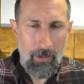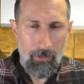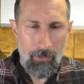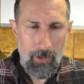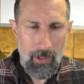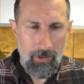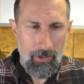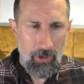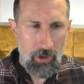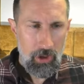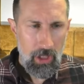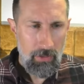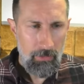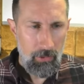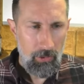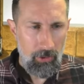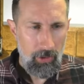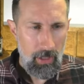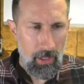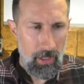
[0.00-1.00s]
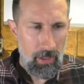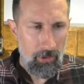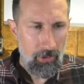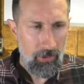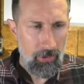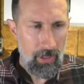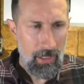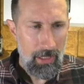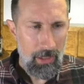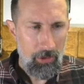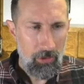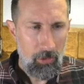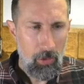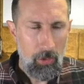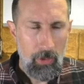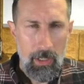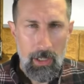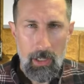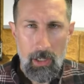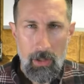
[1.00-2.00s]
Francis Schaeffer says, and he's
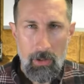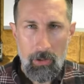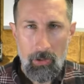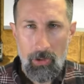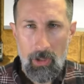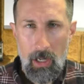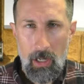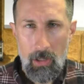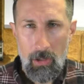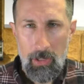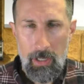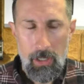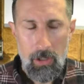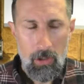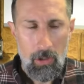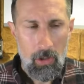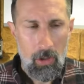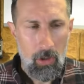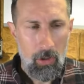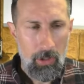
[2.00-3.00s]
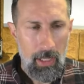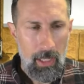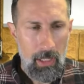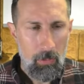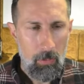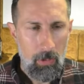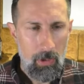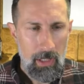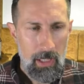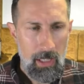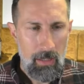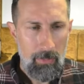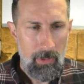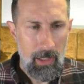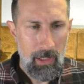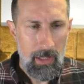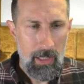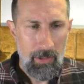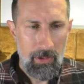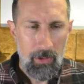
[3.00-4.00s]
quoting another scholar here called Edward
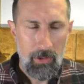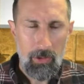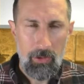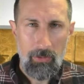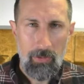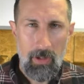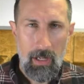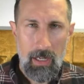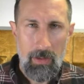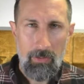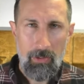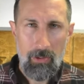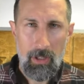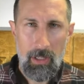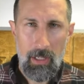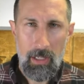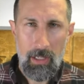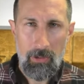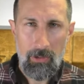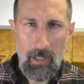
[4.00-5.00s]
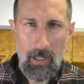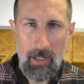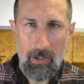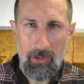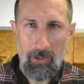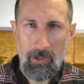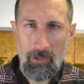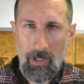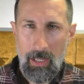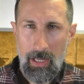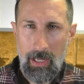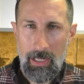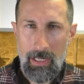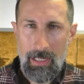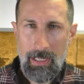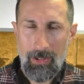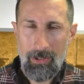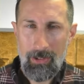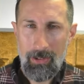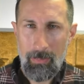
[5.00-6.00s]
Gibbon, that there's five signs that a
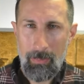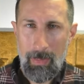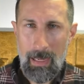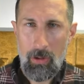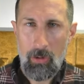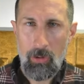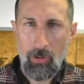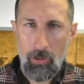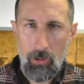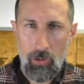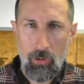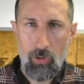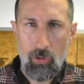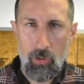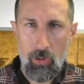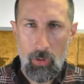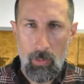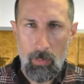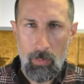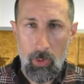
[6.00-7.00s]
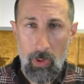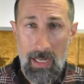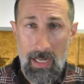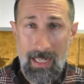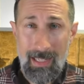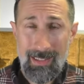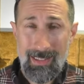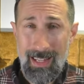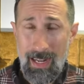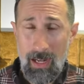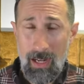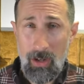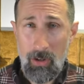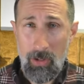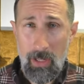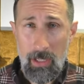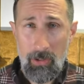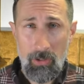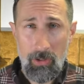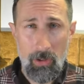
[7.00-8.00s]
society is about to break
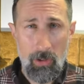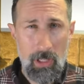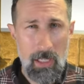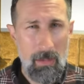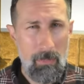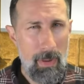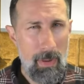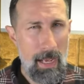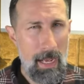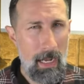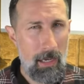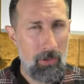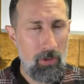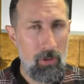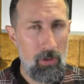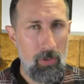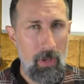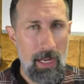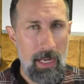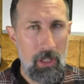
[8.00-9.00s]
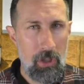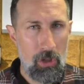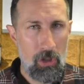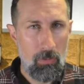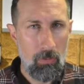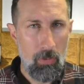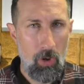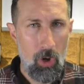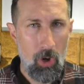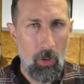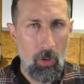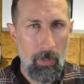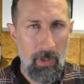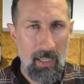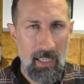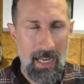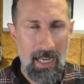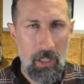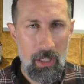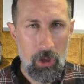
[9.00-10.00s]
down. And he's looking back to ancient Rome
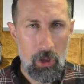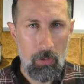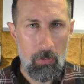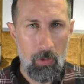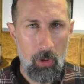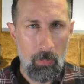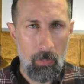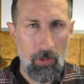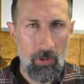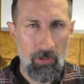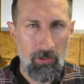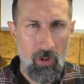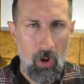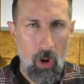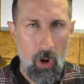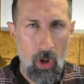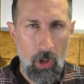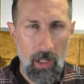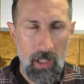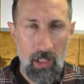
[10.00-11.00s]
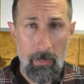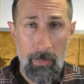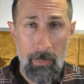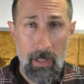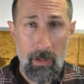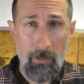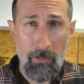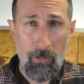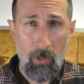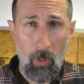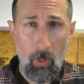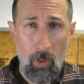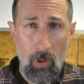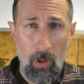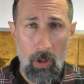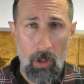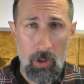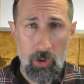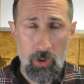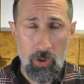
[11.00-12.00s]
and ancient Rome's fall in the mid
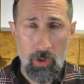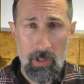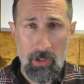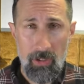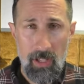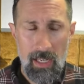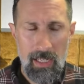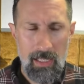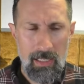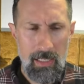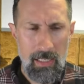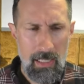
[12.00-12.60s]
400s AD.